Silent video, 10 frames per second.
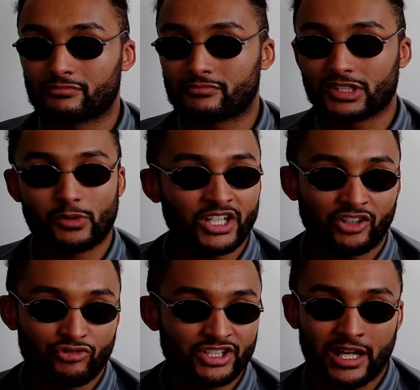So why
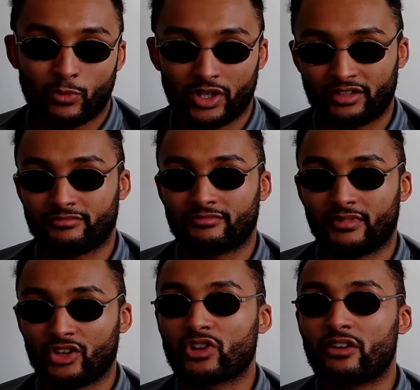not run that one?
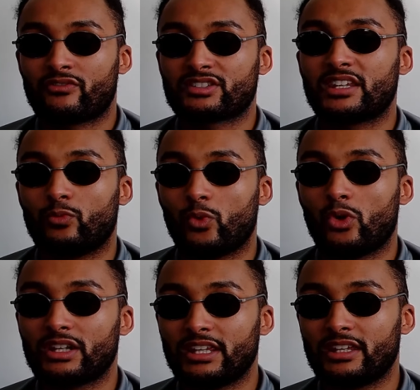I'd rather see
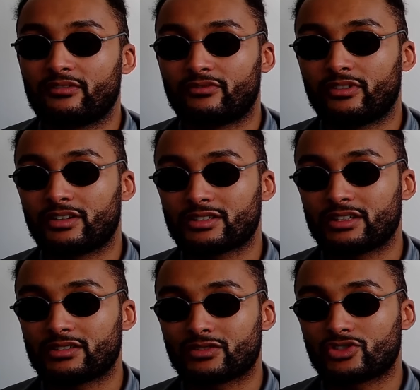Wardley
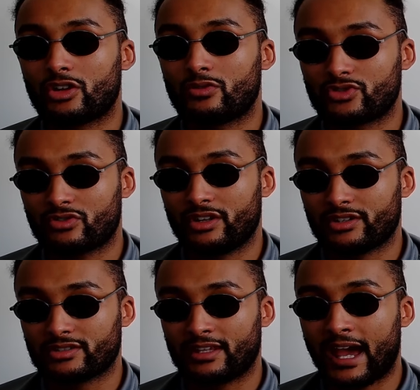versus Joe
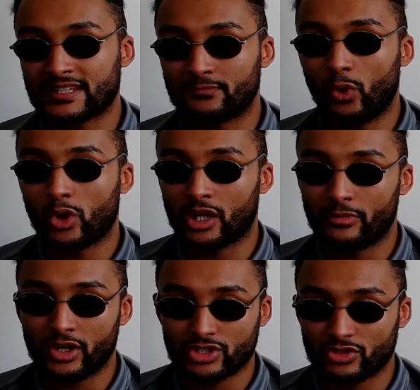Joyce. It has more
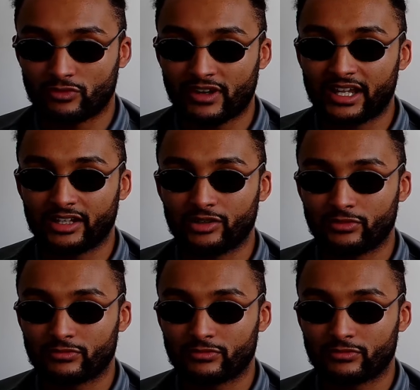commercial value.